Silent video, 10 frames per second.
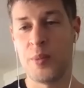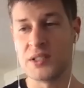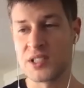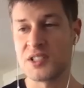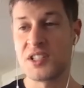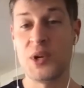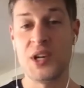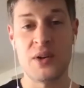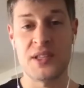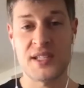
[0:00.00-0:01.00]
little did we
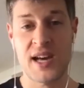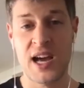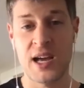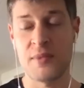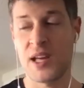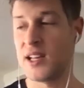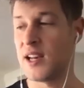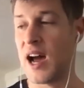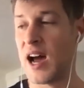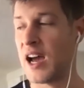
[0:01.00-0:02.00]
know at the time that in
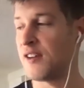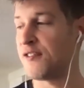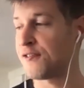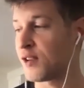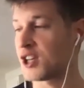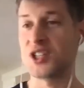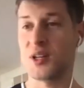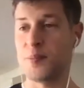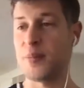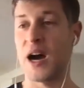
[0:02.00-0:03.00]
high
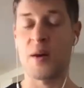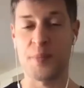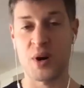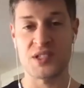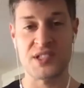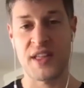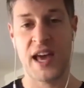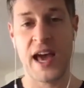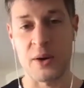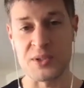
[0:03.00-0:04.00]
friction parts of the
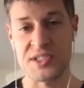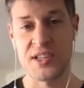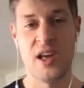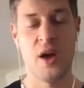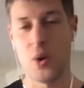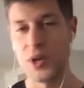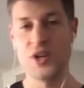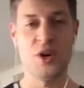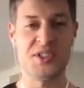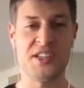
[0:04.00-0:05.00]
house,
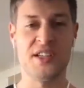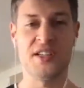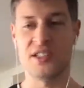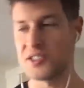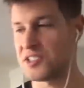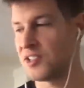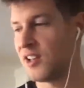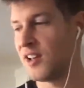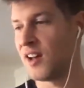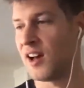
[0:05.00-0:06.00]
windowsills,
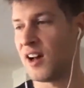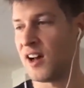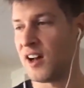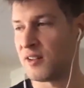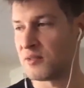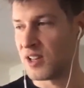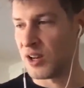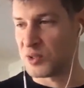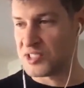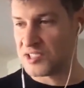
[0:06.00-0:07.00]
uh, you
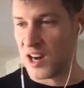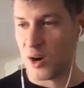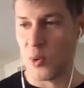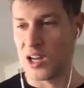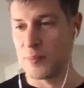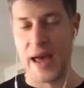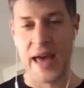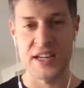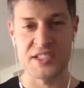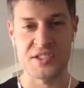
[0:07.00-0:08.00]
know, stairwell
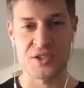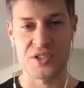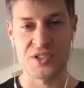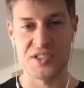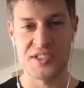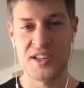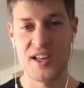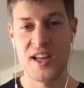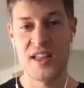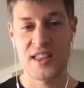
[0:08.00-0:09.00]
banisters,
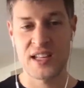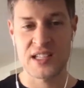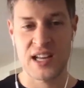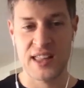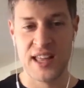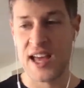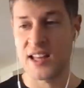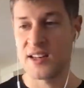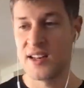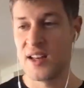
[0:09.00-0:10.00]
things like
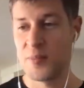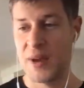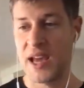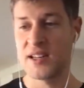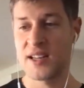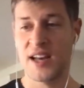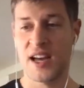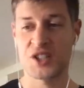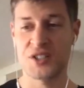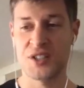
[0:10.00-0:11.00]
that, paint can
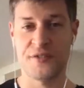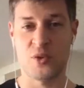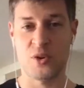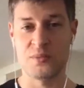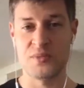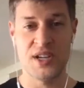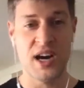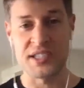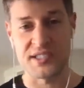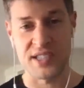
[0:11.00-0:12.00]
actually form
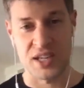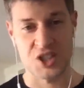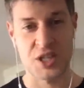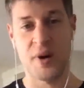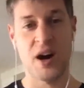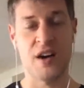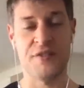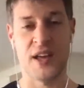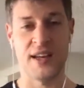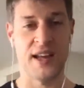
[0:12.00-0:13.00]
dust and chip
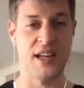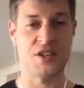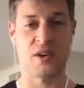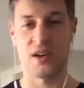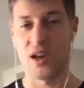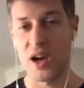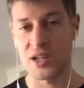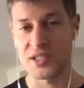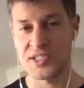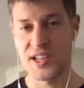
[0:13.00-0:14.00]
off and enter our
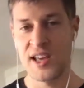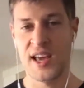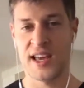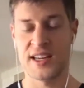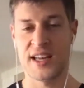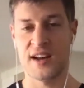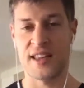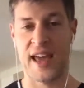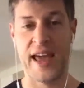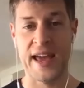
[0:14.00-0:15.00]
lungs. It can get on
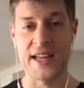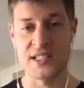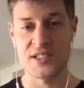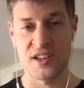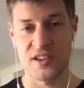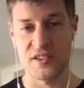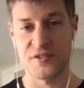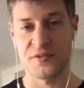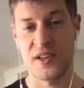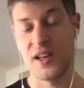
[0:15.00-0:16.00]
the hands
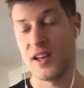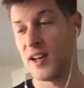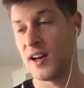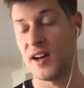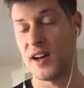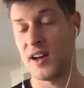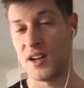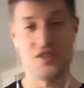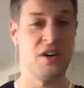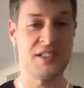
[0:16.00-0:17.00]
of uh,
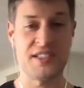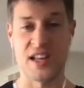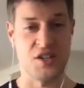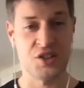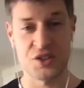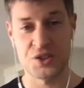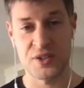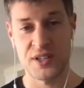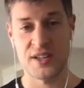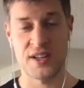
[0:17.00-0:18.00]
adults and
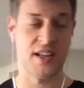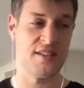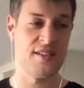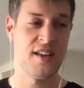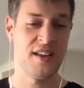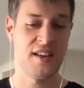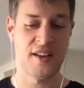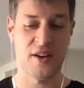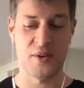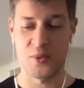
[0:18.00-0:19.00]
children, and you
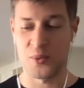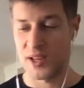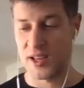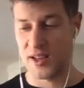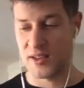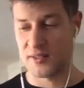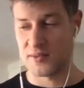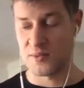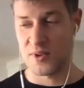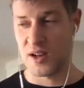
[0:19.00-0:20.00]
know, we
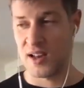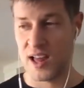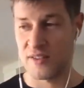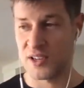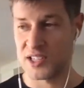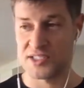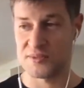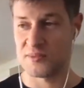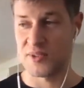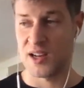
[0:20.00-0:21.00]
a lot of us,
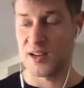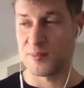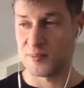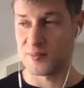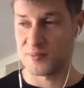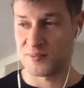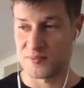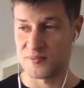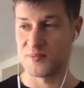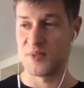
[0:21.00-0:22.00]
um,
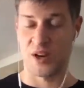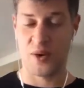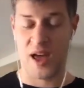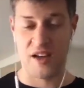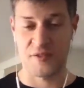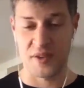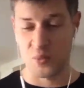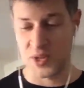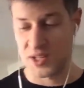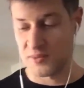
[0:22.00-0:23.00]
you know, have
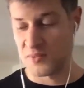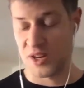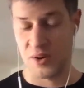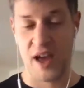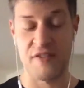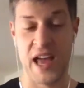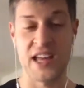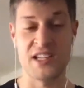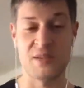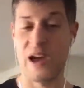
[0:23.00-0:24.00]
we you know have
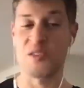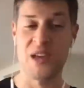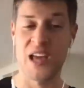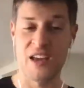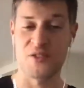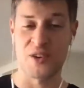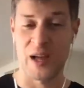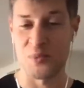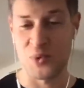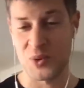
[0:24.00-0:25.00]
hand to mouth behavior a
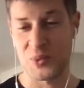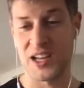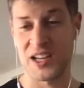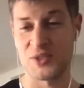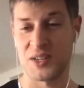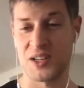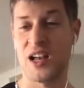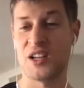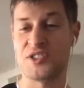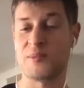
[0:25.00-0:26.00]
lot more than we'd like to
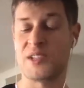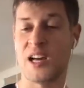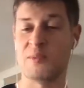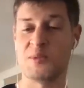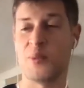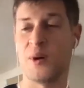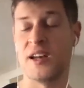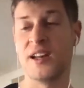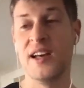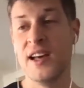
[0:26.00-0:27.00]
acknowledge sometimes,
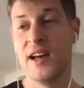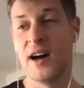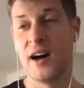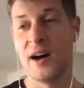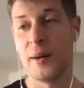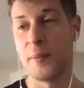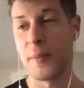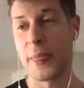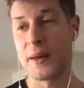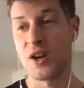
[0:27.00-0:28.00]
but
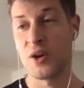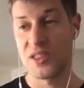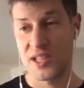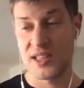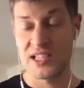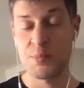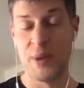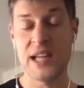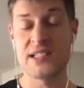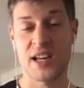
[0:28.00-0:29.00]
um, you know, th- these
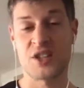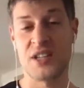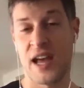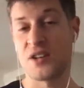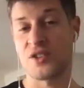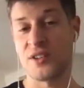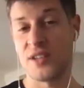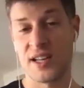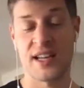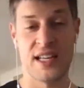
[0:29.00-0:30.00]
paints can actually
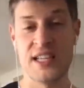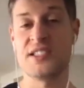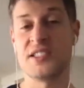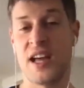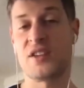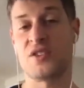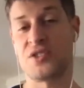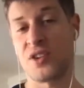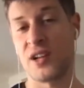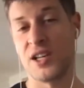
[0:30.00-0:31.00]
enter, can easily enter
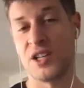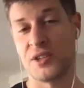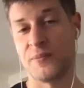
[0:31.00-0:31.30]
circulation.